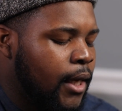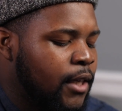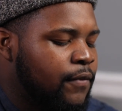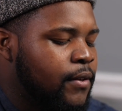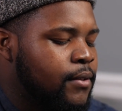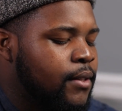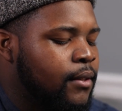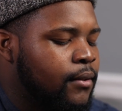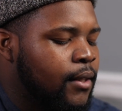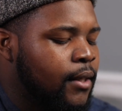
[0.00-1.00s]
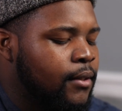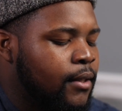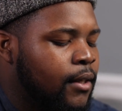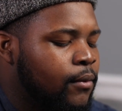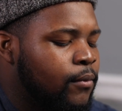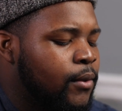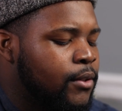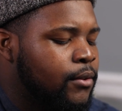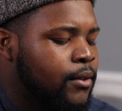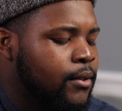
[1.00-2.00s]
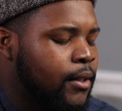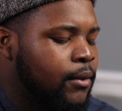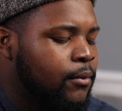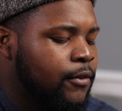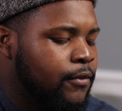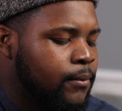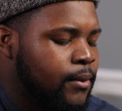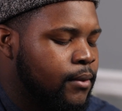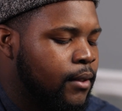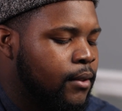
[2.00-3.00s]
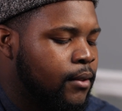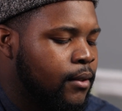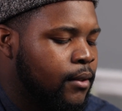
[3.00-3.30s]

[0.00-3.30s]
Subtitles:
And if there's anything that I would want you to take away from this letter,